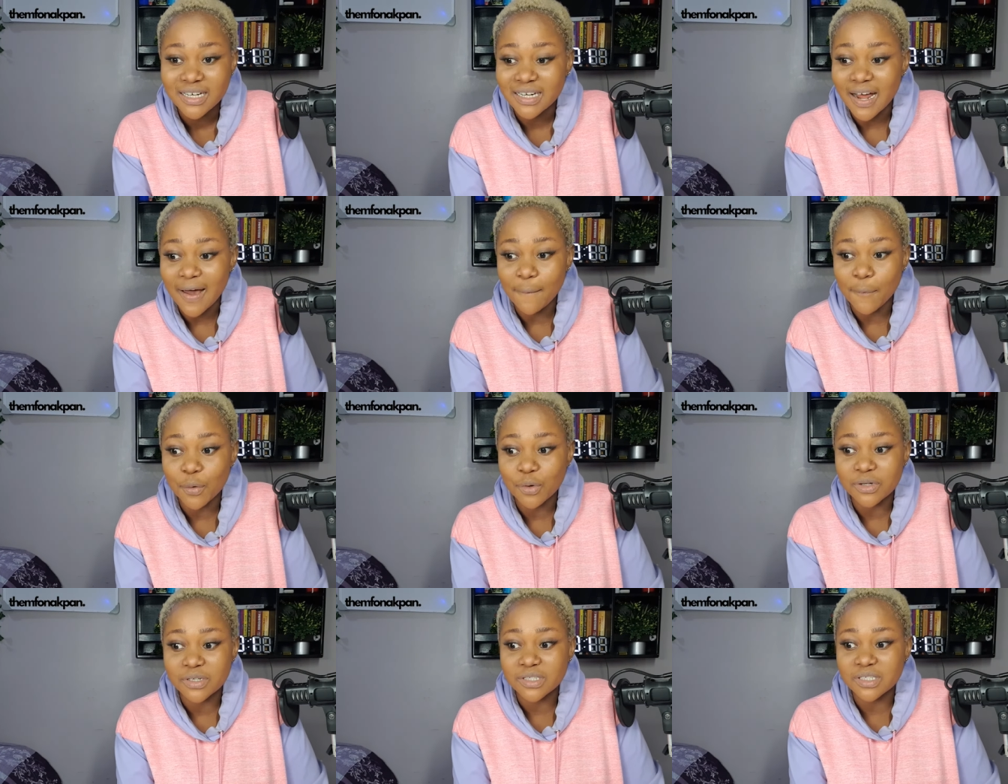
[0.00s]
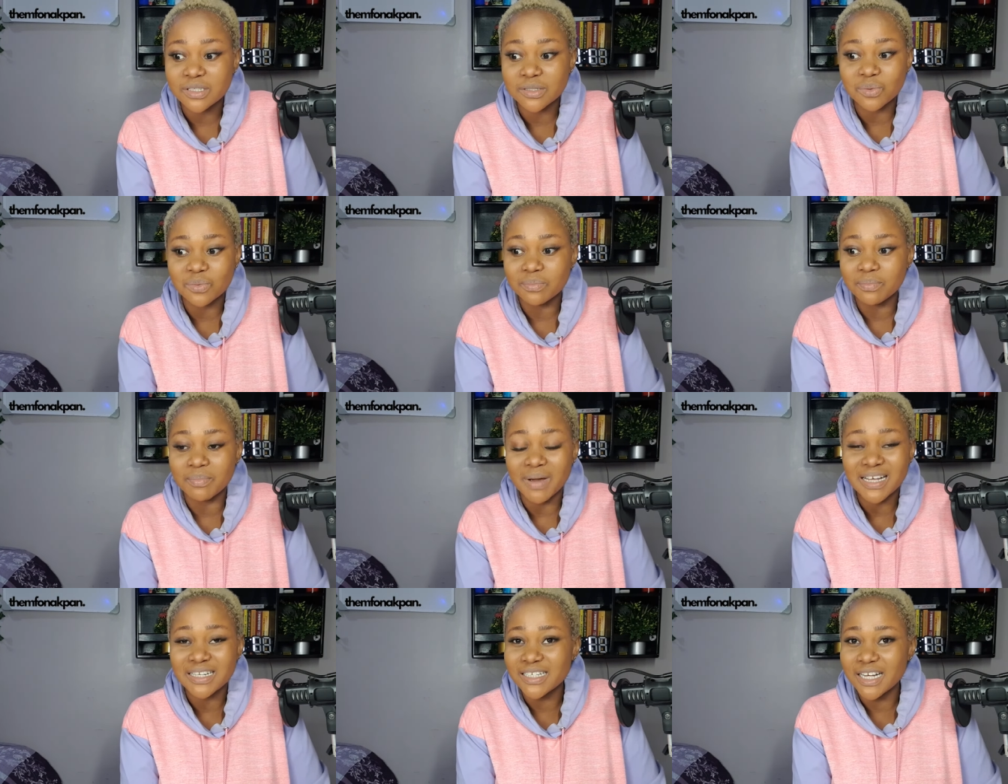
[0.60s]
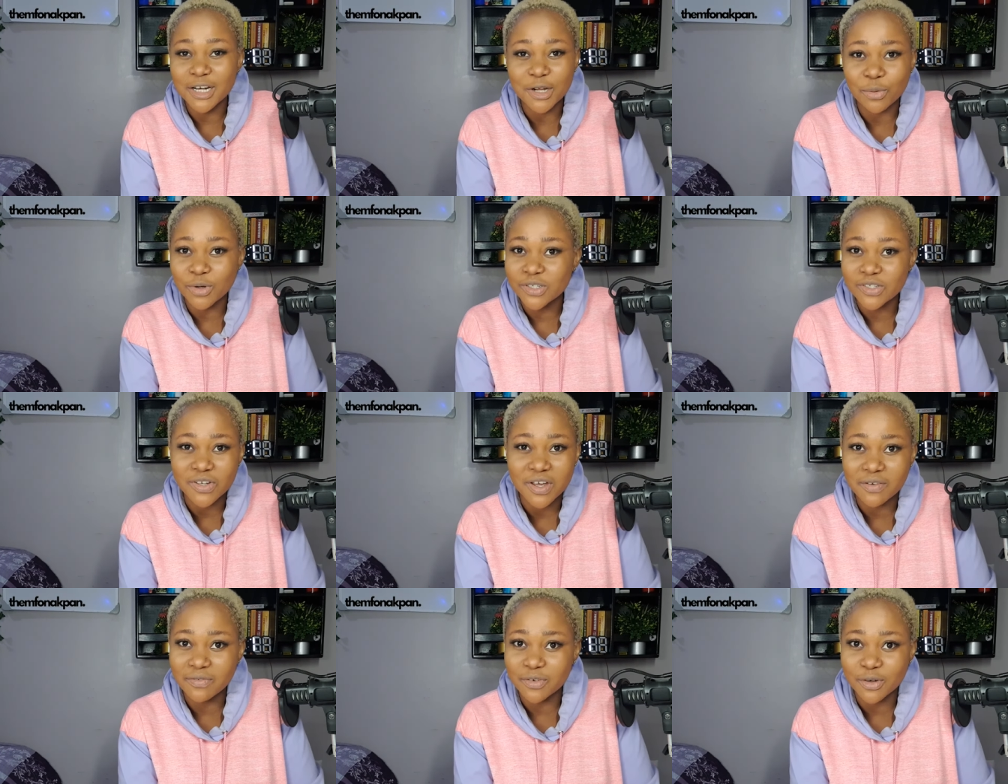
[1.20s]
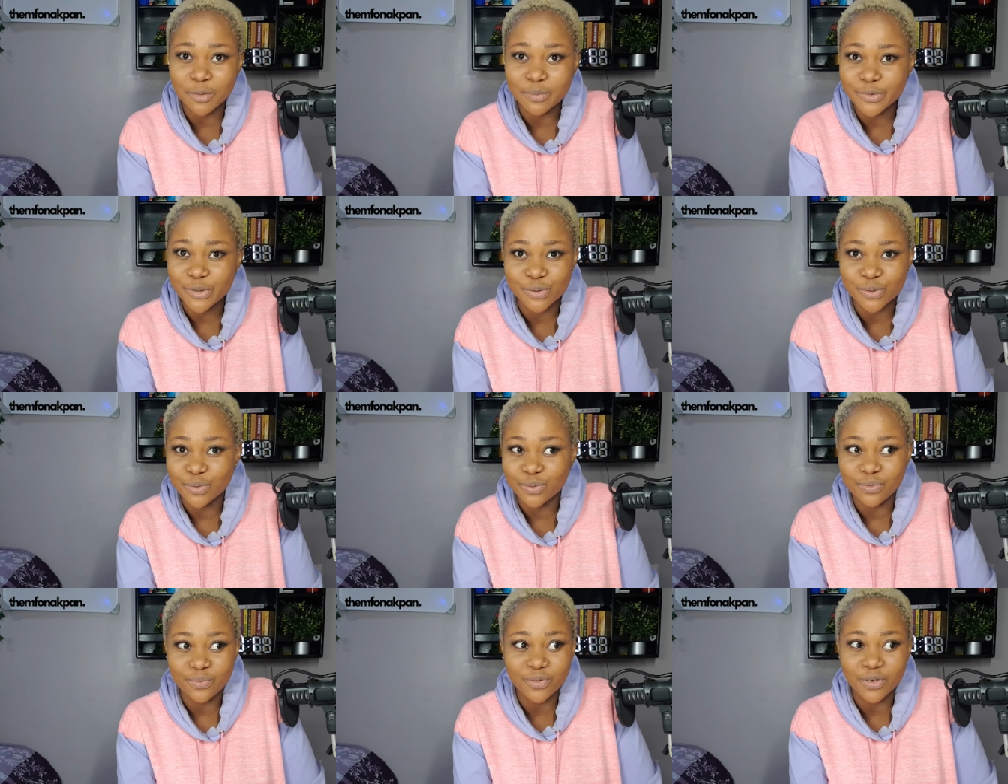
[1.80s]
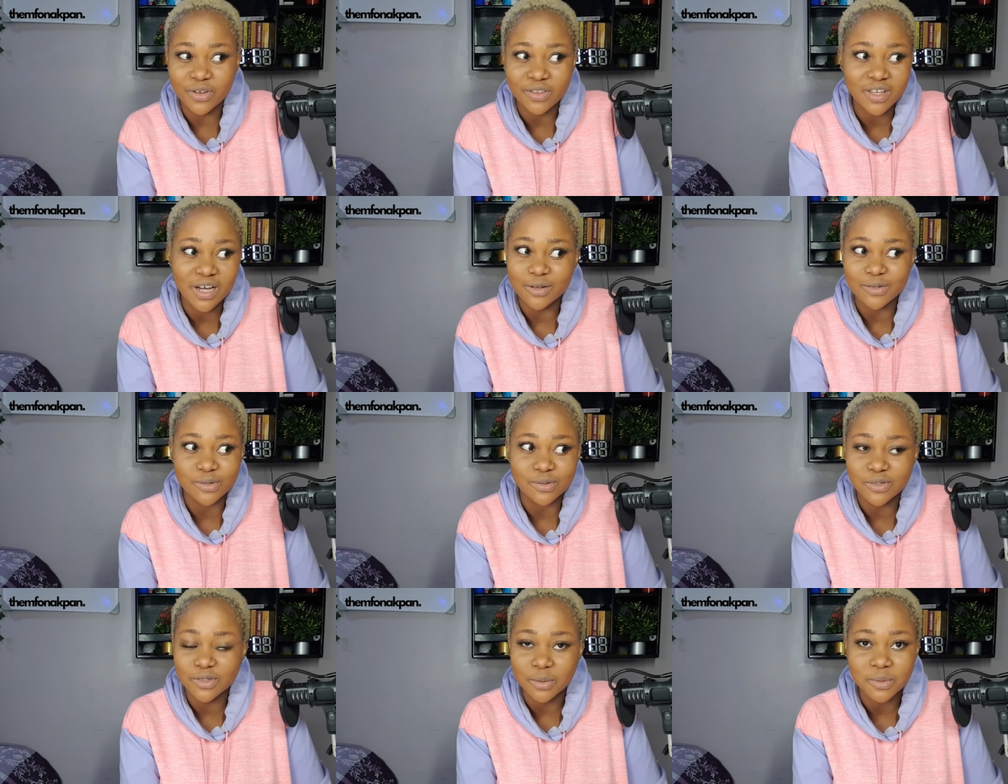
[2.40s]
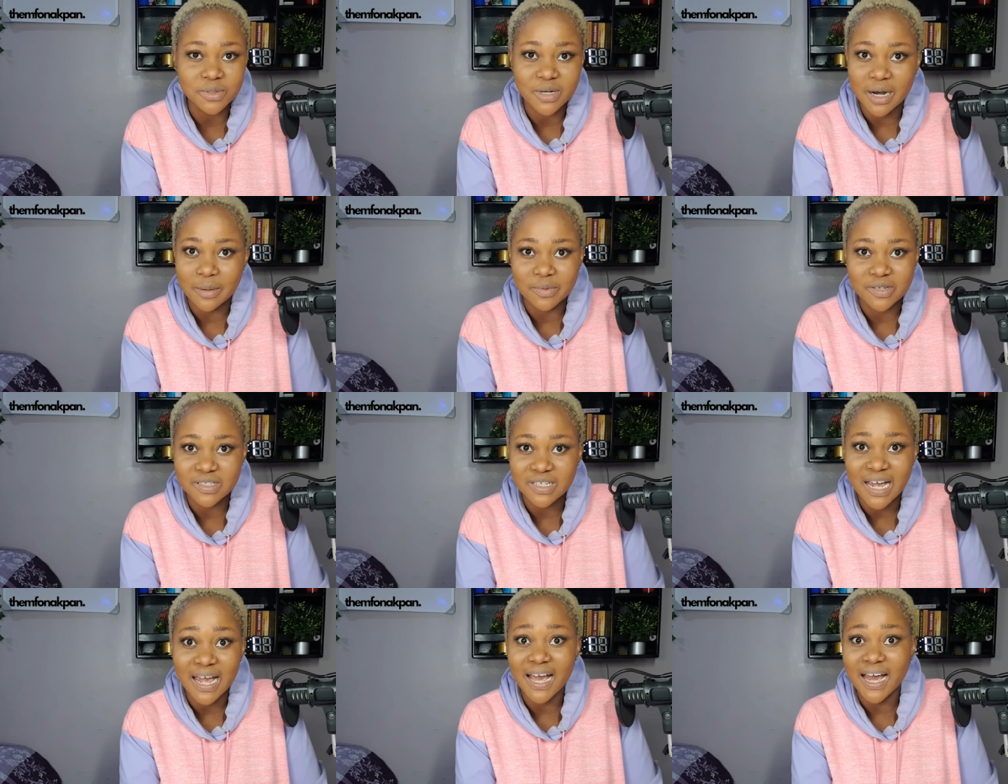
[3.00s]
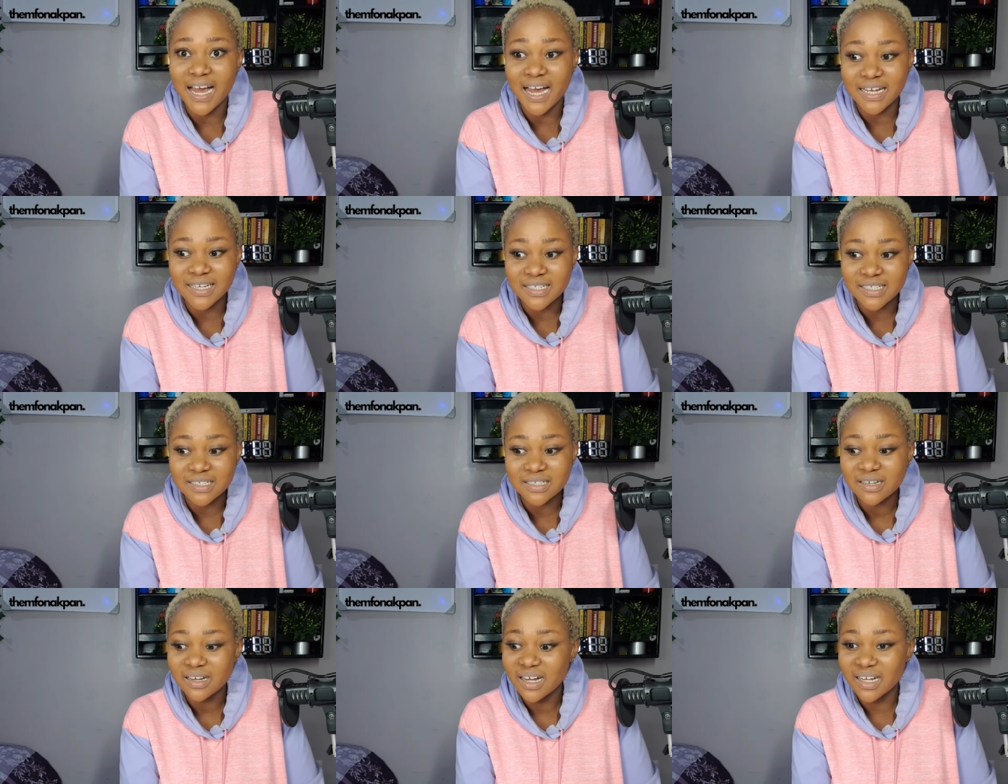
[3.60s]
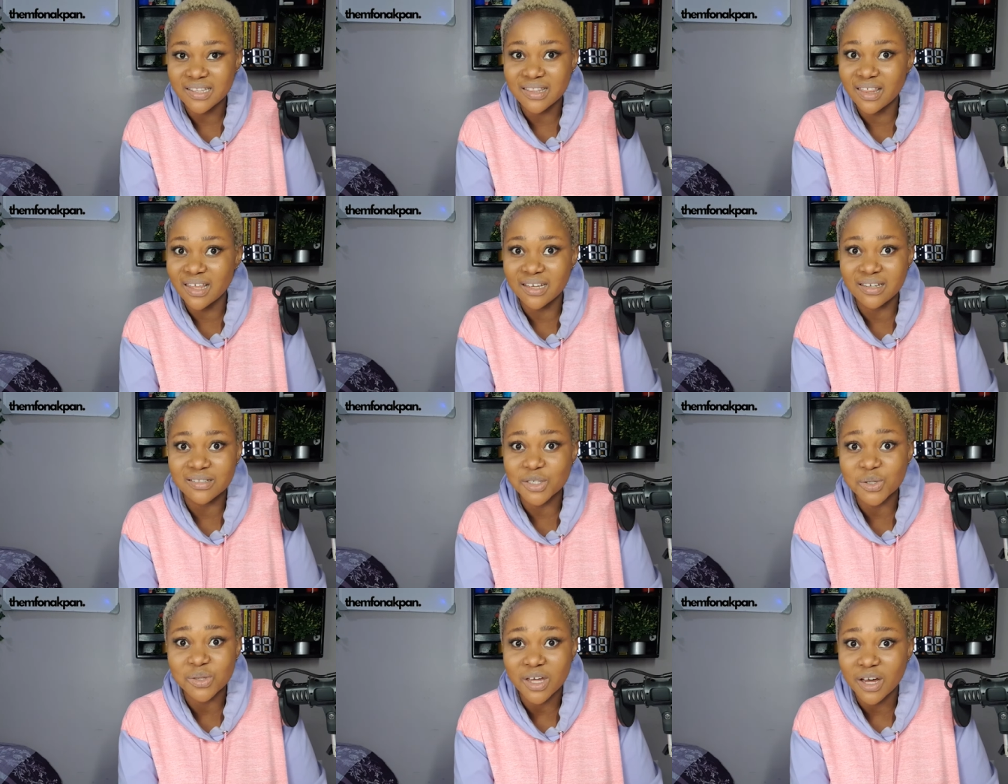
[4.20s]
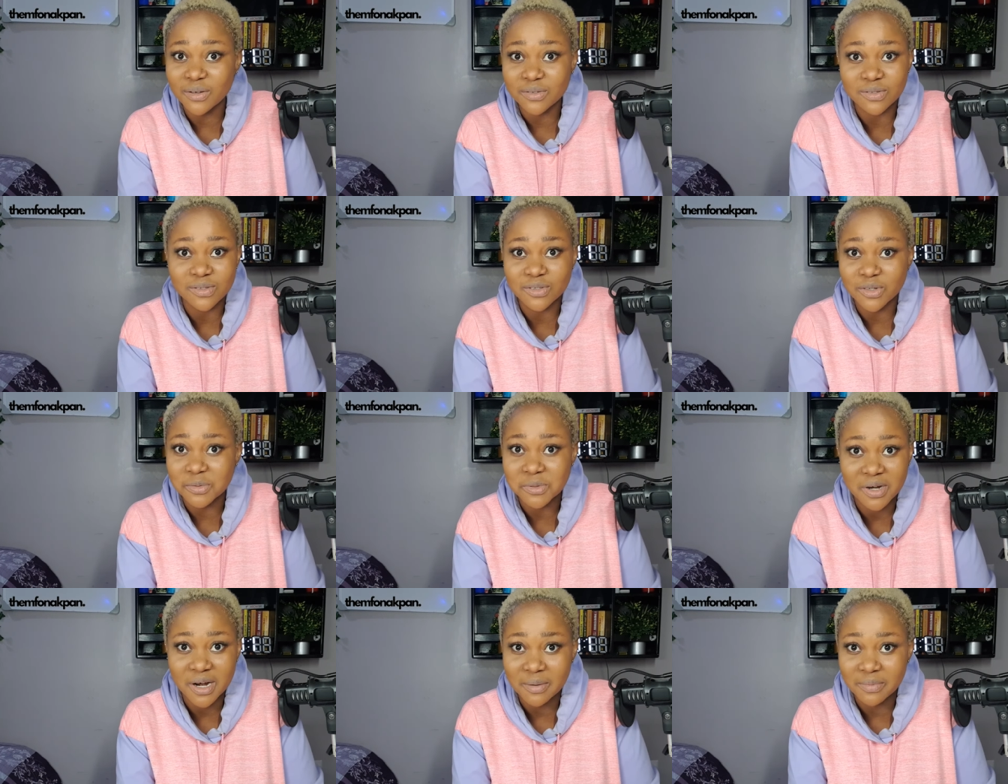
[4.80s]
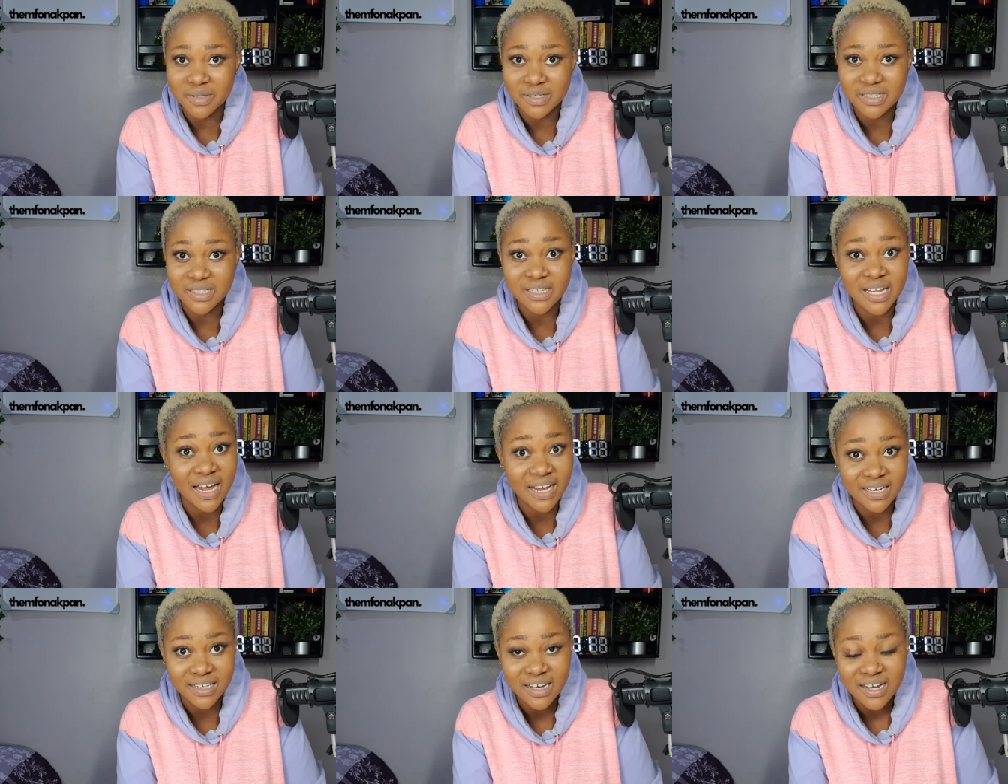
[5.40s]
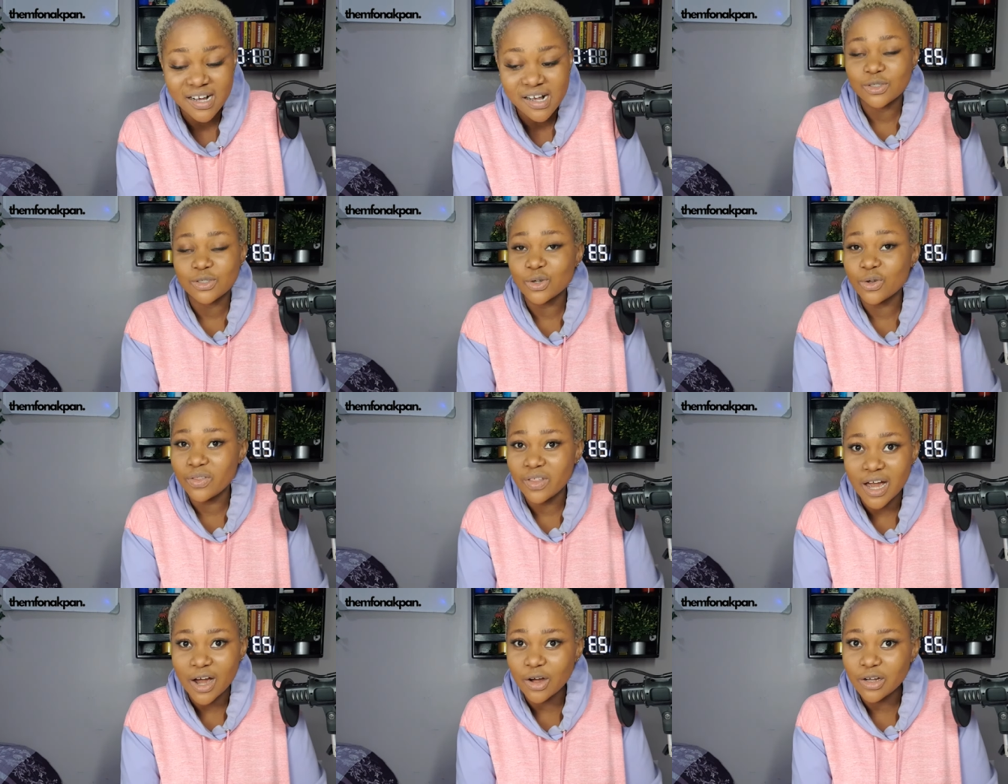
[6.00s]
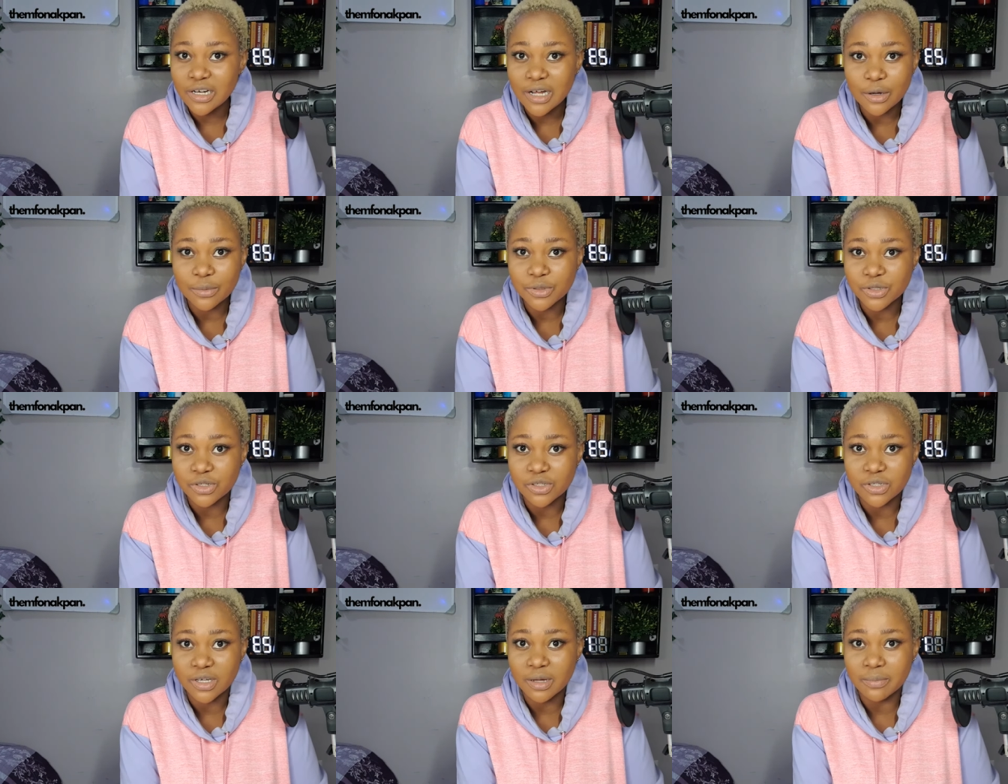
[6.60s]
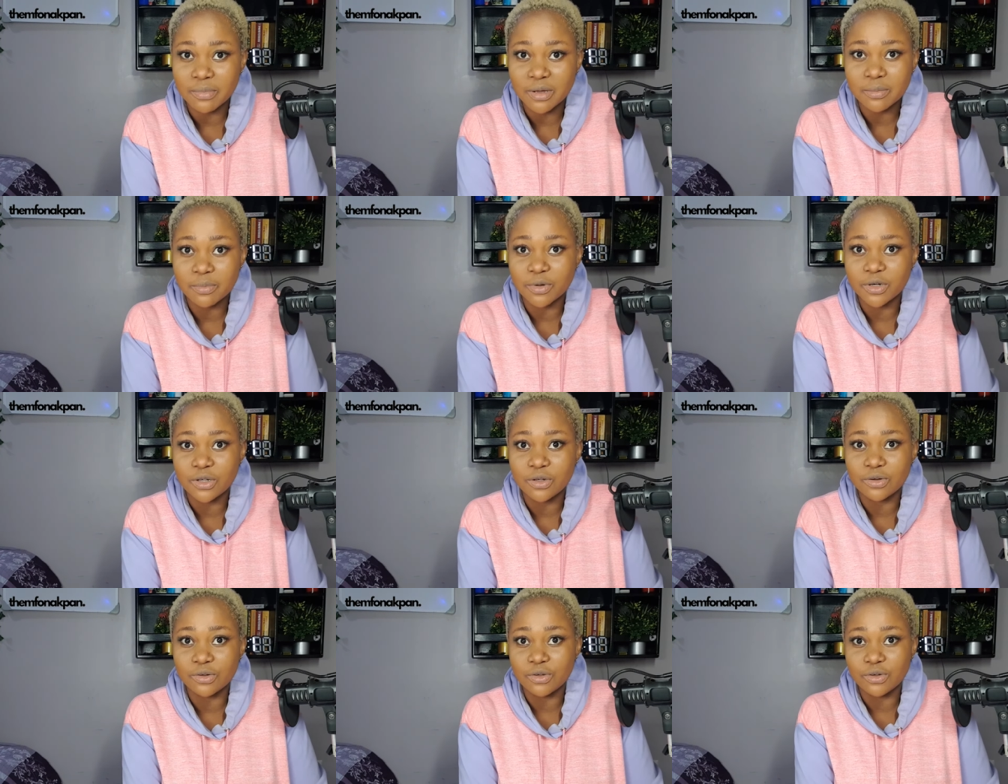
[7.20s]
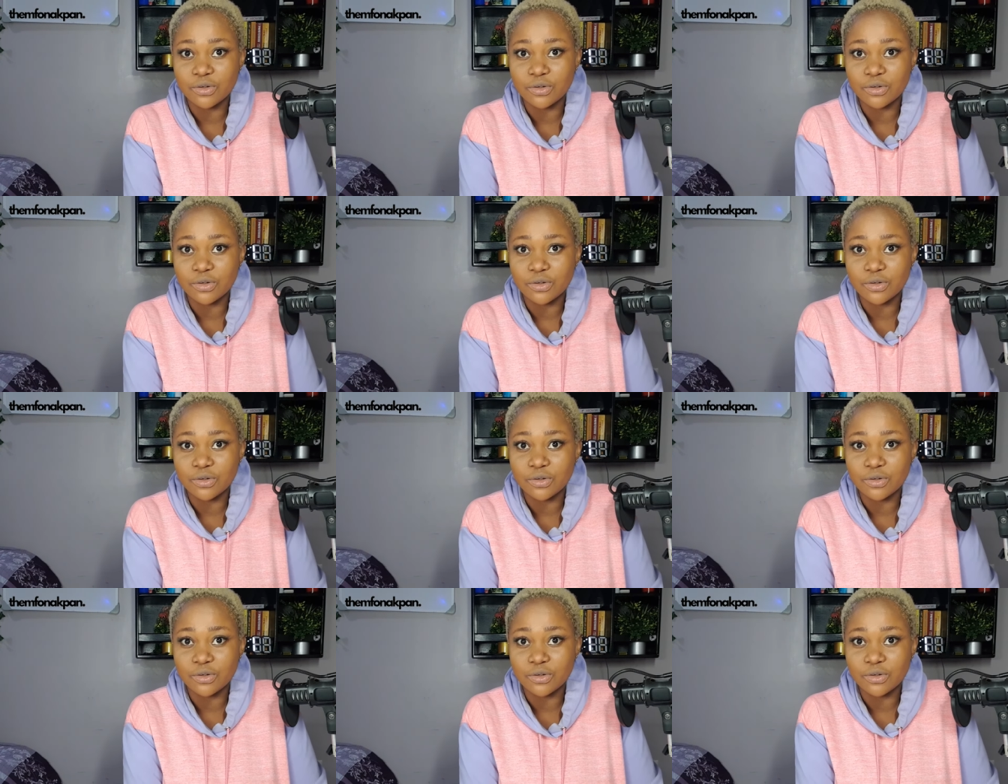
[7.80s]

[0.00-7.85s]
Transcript: That was my channel was not even up to 4,000 subscribers. I had, I think, 2,000 subscribers then. So there are other options you can make money on